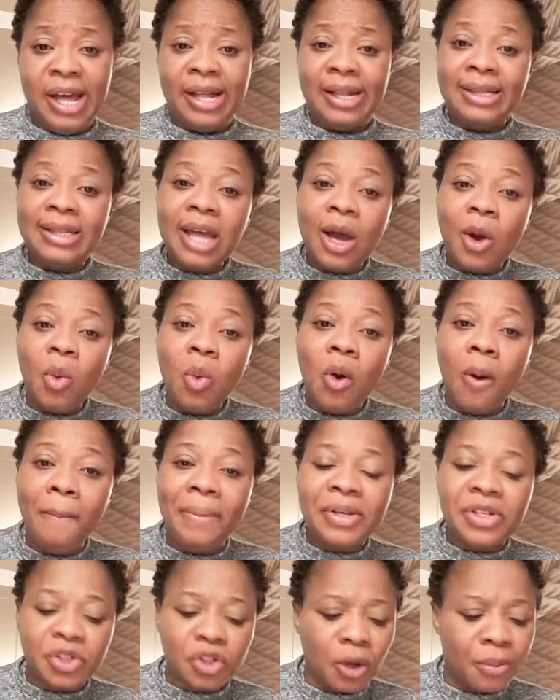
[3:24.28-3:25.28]
There will
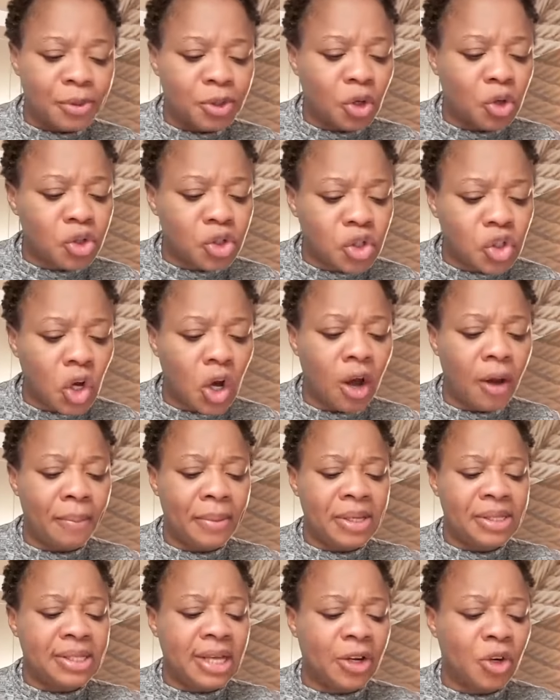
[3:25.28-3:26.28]
be storms. So storm
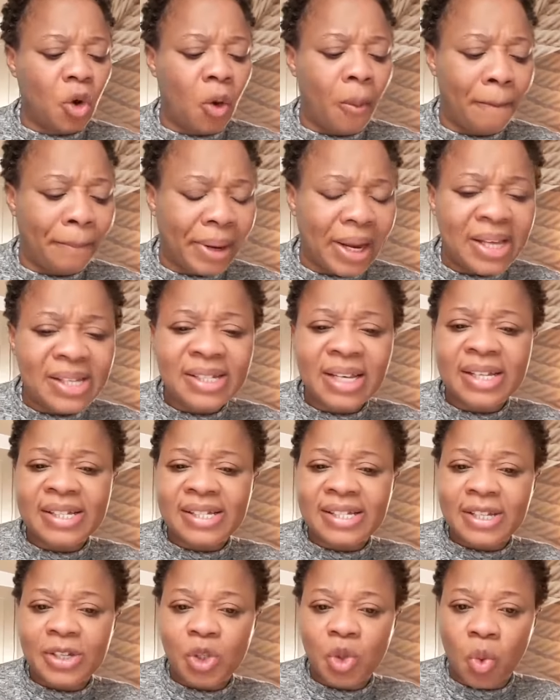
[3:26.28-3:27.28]
is an unpleasant
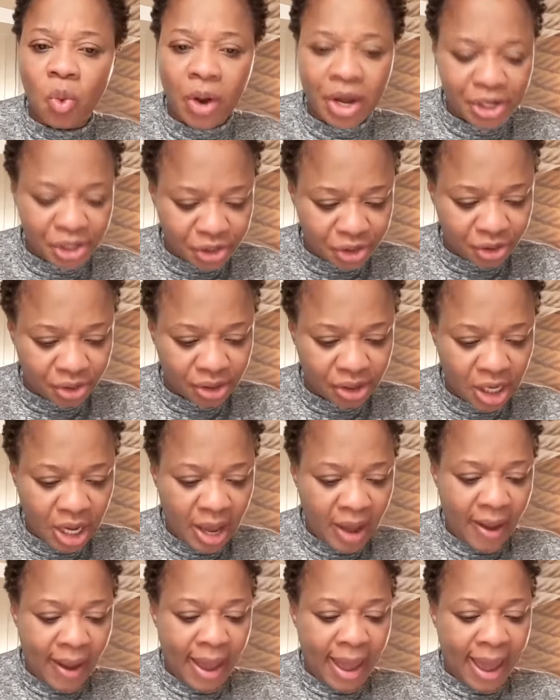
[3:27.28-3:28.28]
situation
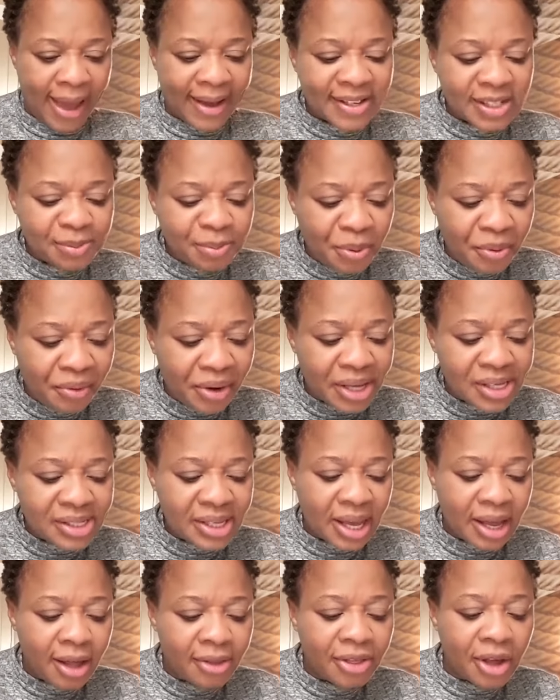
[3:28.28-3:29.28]

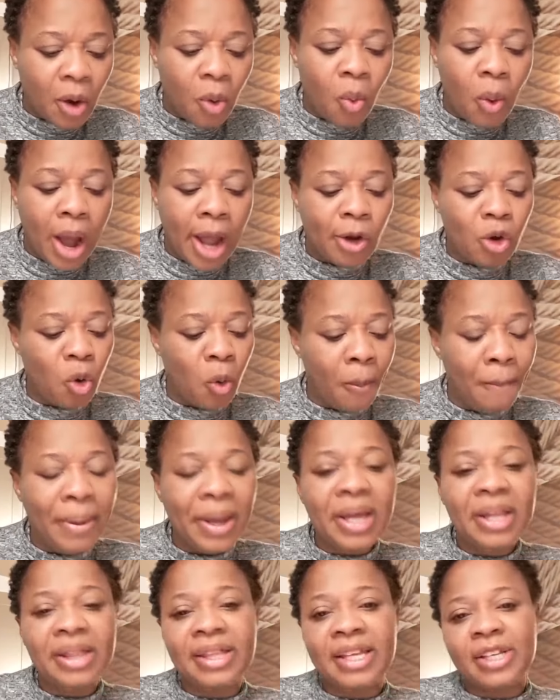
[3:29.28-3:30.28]
experienced either while
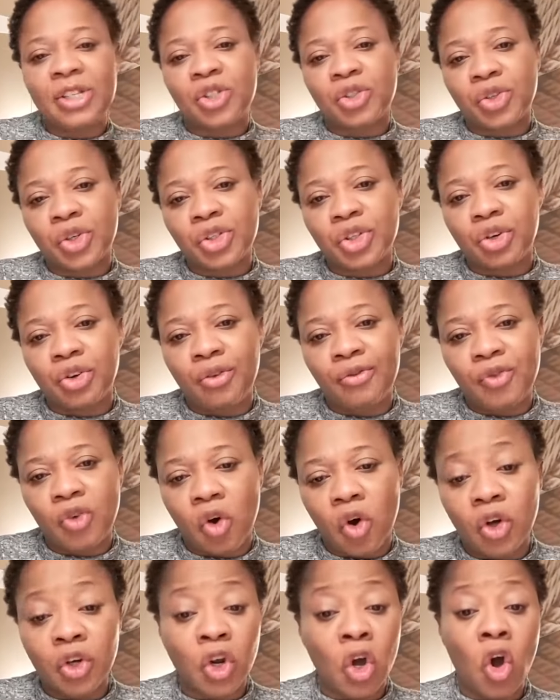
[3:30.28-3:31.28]
obeying the instruction of
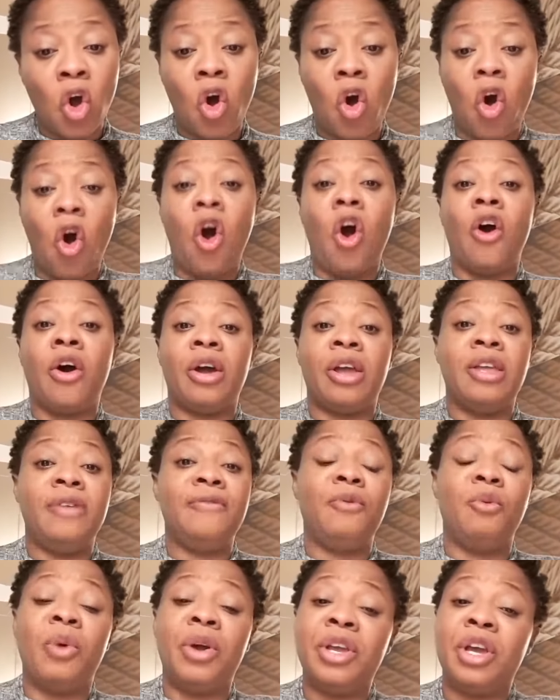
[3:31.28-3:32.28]
God or
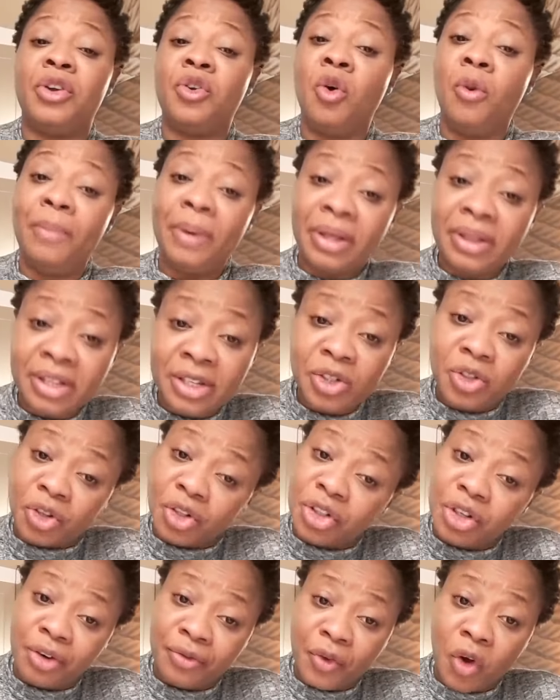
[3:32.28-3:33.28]
even when you're not obeying the
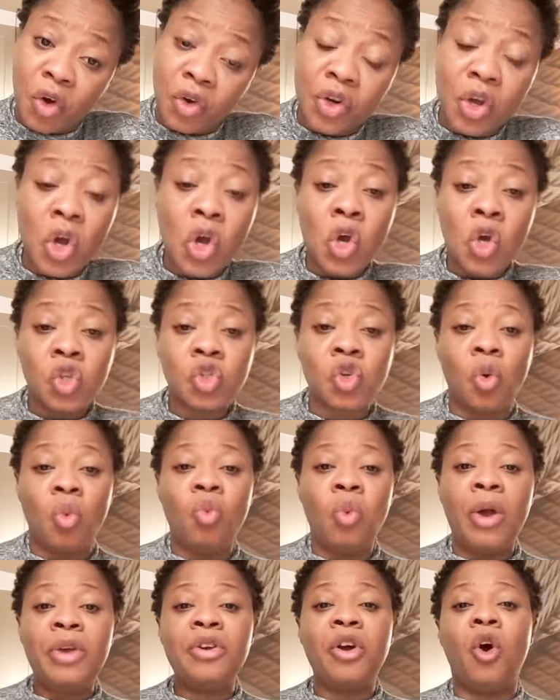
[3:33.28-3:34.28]
instruction of God. So
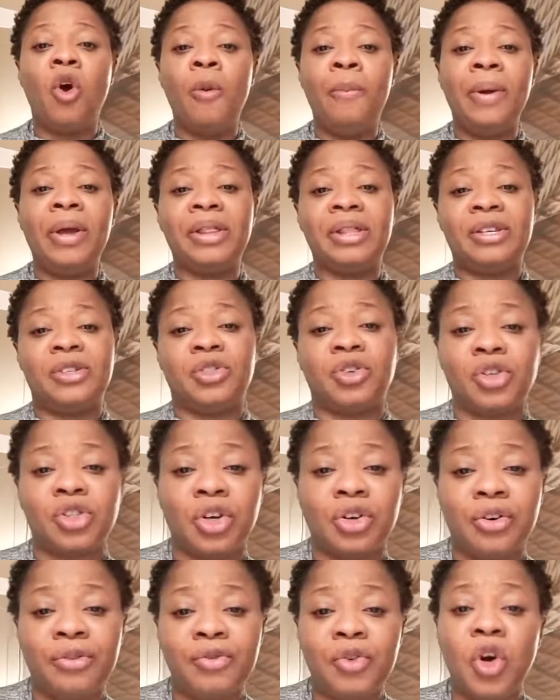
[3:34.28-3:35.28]
when you're obeying the
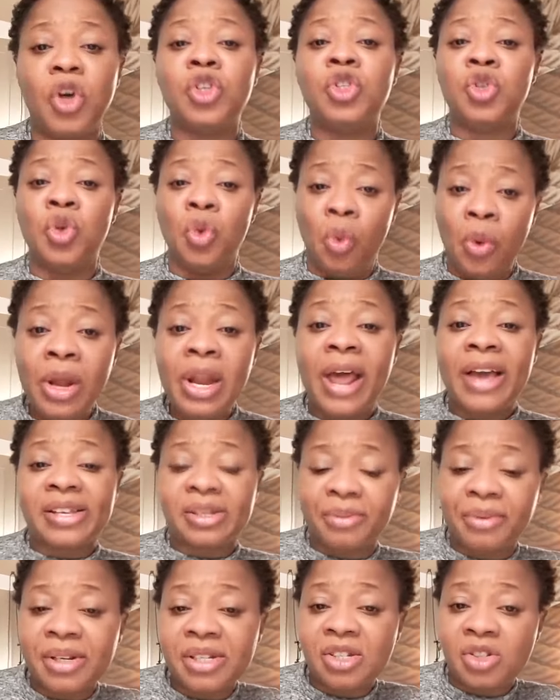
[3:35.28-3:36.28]
instruction of God, you will
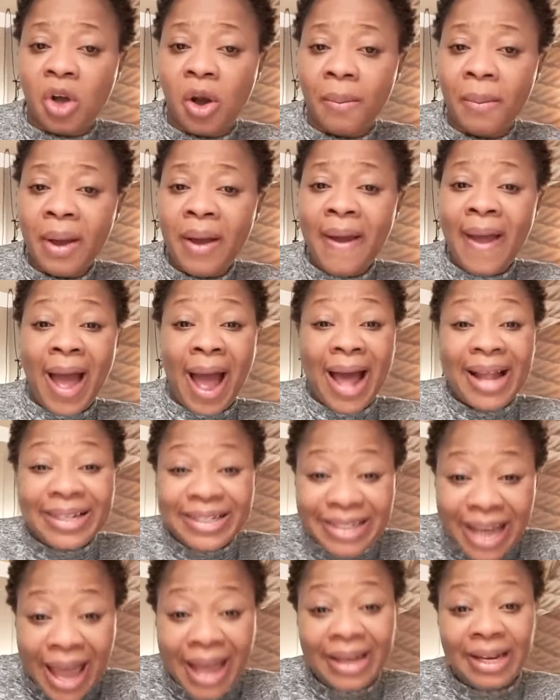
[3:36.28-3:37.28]
experience storm.
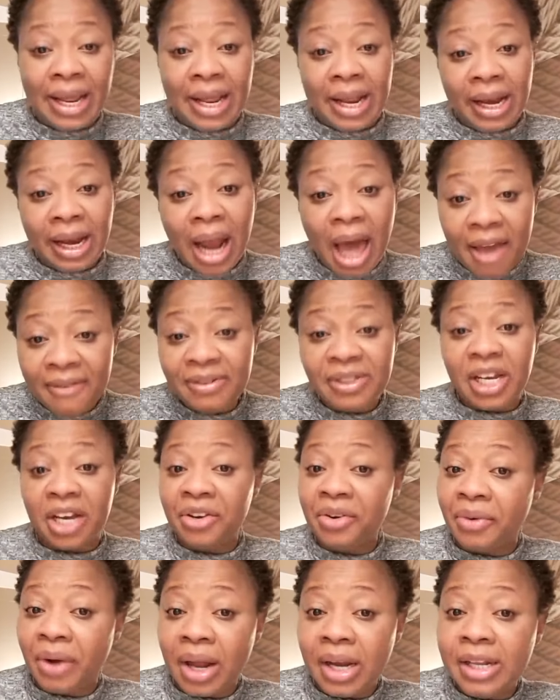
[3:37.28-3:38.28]
And then in life,
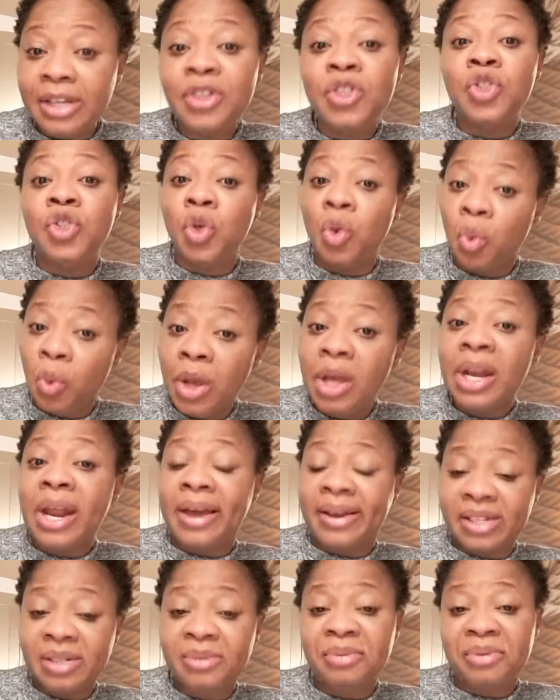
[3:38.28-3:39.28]
generally, you will
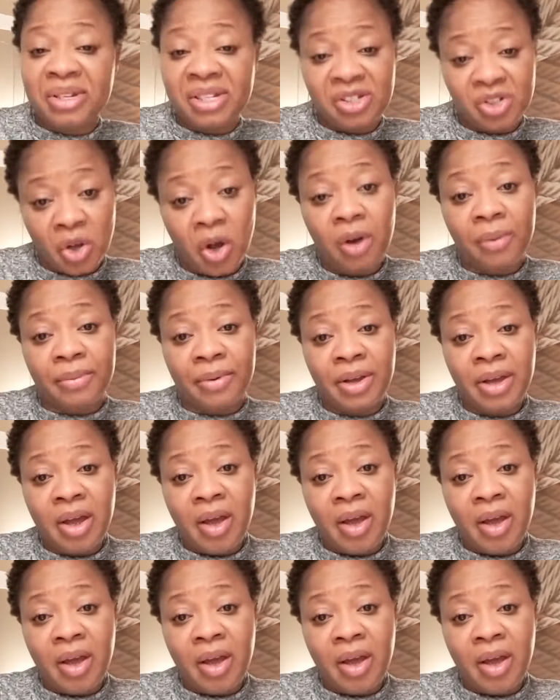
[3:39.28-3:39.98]
experience storm.